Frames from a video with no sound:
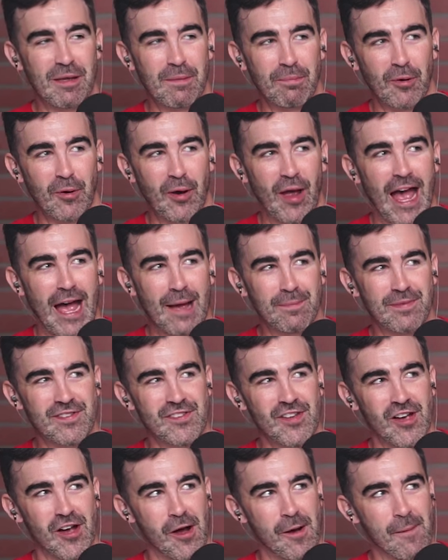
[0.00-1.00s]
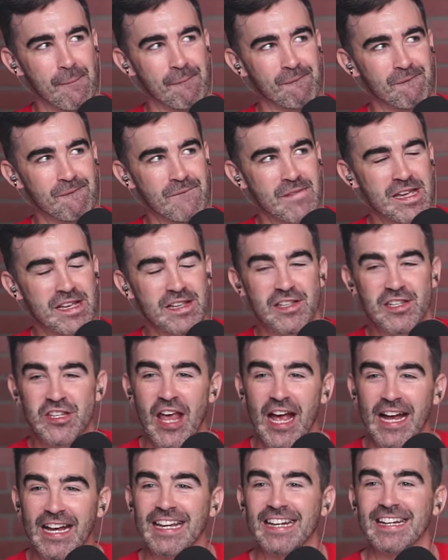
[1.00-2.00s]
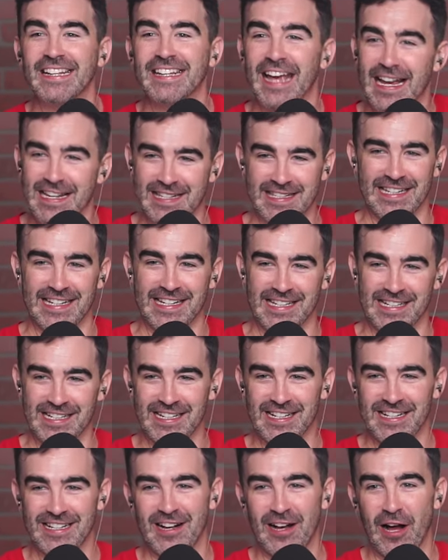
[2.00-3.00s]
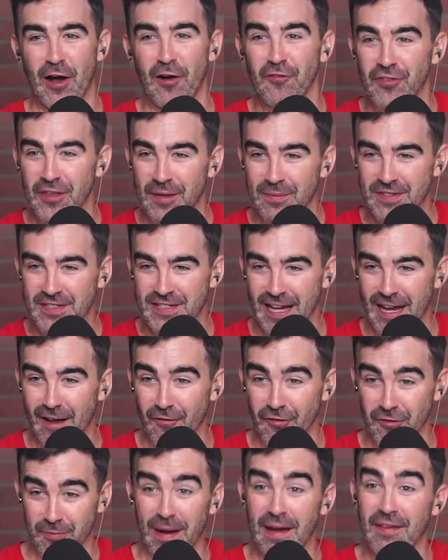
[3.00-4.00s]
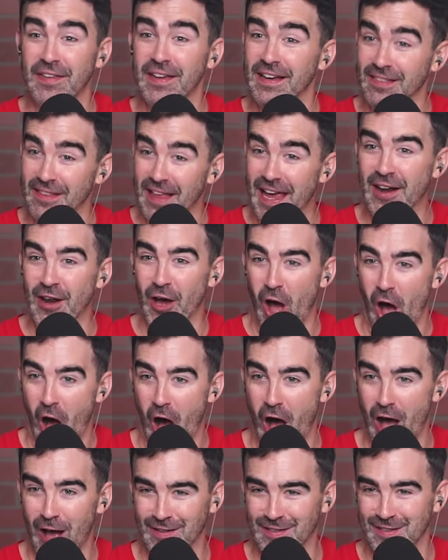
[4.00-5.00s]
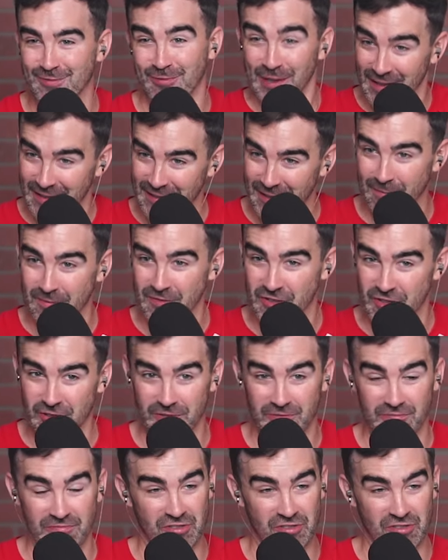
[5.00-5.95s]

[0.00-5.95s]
perhaps some second guessing of themselves by the Atlanta Hawks when it comes to